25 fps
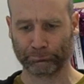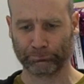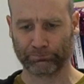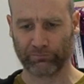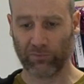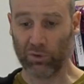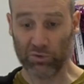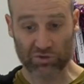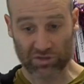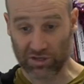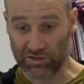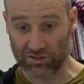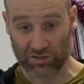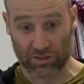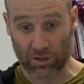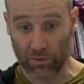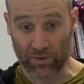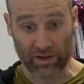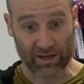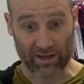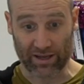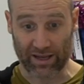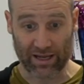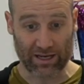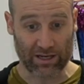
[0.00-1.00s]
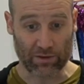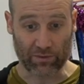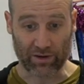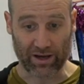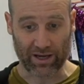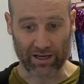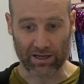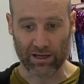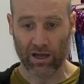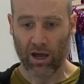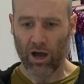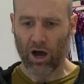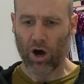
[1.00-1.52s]
which I was doing
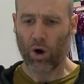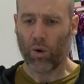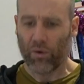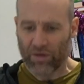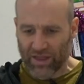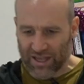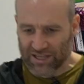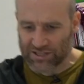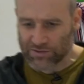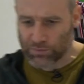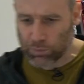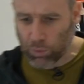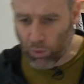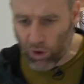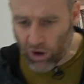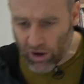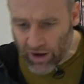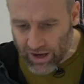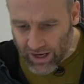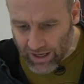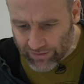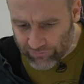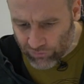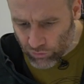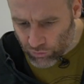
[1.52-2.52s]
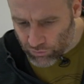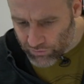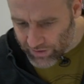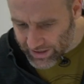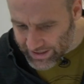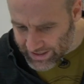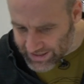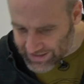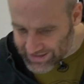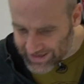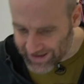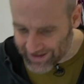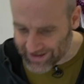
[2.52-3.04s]
anyway. Oh, that's why I've
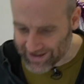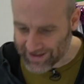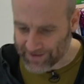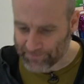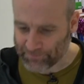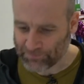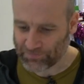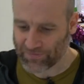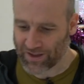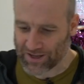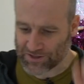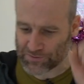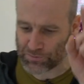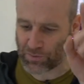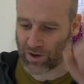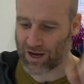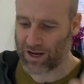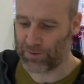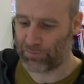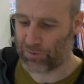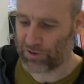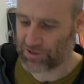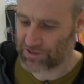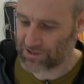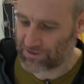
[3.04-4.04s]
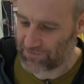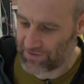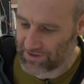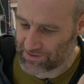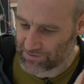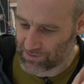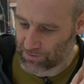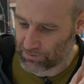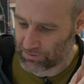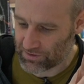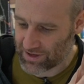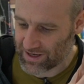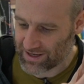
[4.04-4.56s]
already done it. That's why apostrophes
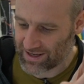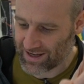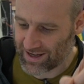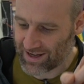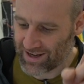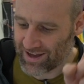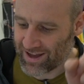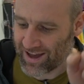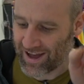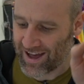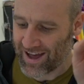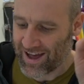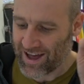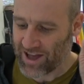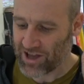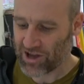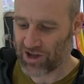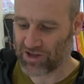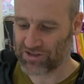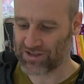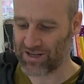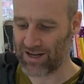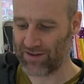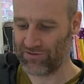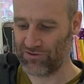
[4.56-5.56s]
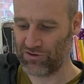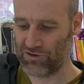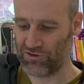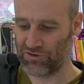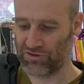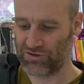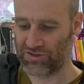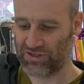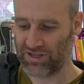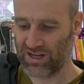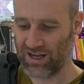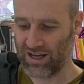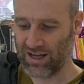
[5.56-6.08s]
were breaking, because I've
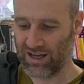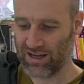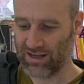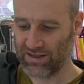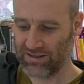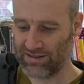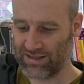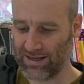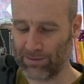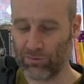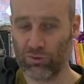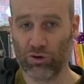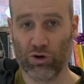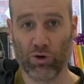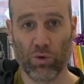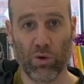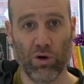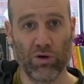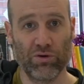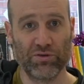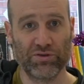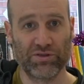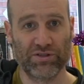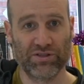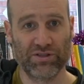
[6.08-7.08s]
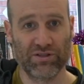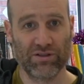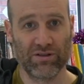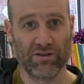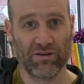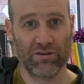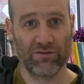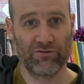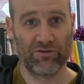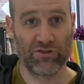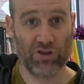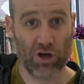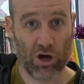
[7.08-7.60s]
used double quotes
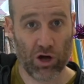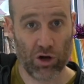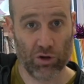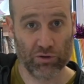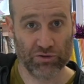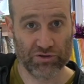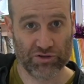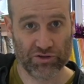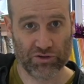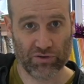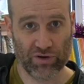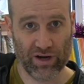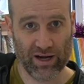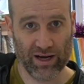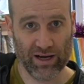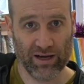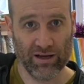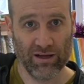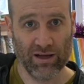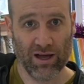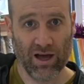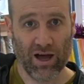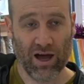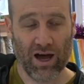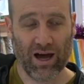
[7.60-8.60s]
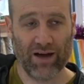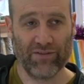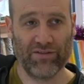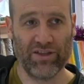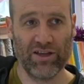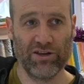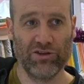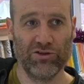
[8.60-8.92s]
for the whole string. I've then